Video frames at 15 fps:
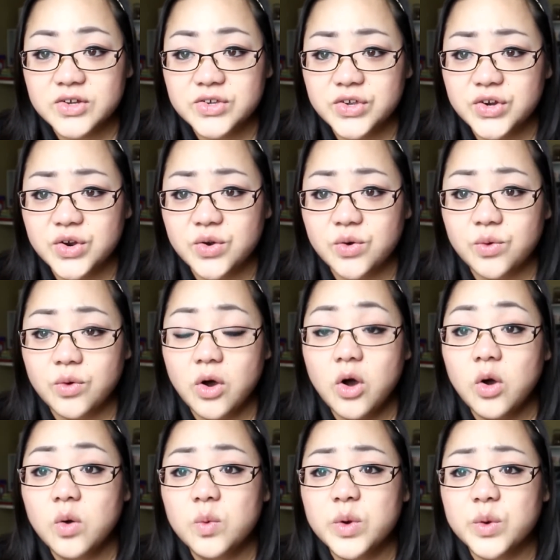you know,
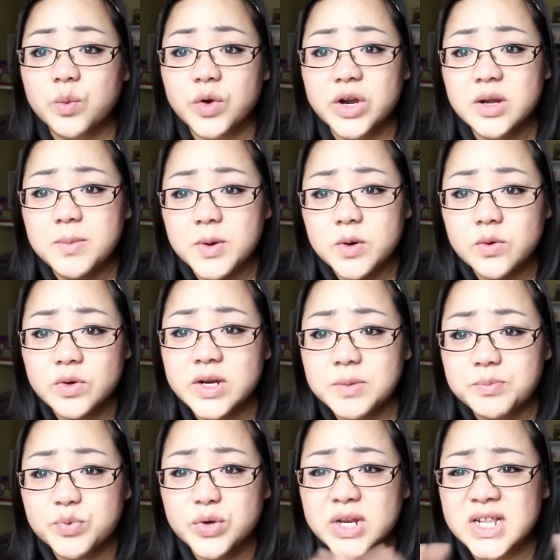oh, we're worried about
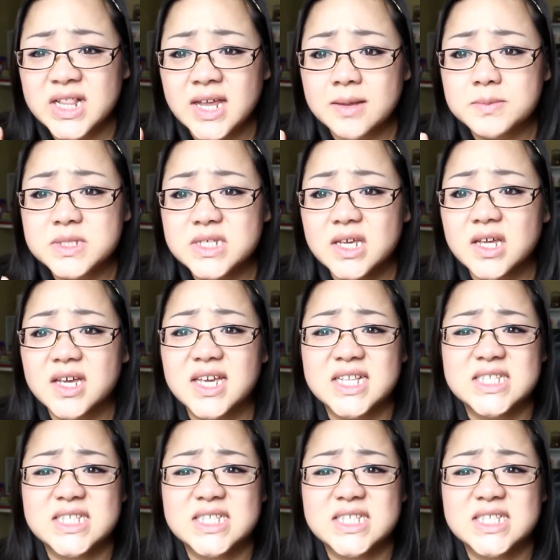preeclampsia.